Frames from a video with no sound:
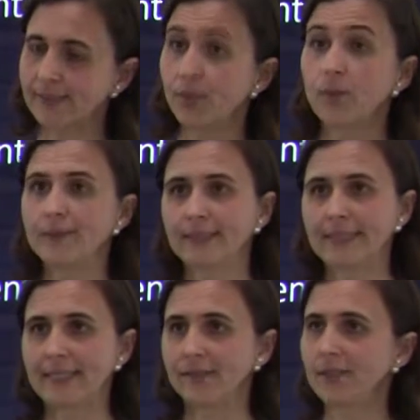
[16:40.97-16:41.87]
a golden
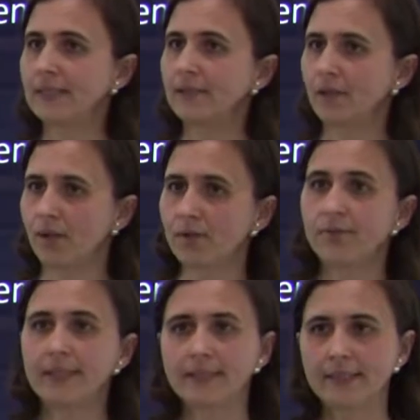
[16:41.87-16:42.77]
standard in a lot of
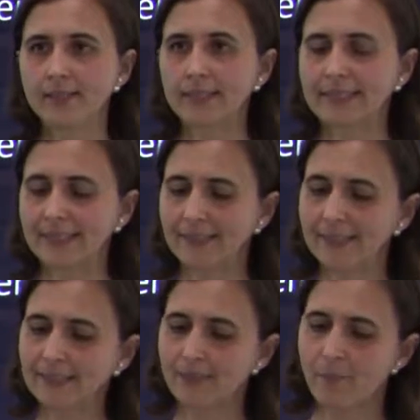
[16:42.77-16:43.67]
validation
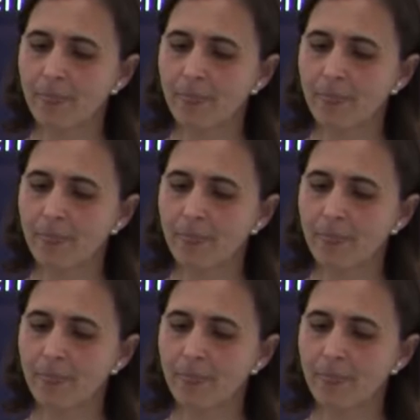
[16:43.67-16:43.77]
studies,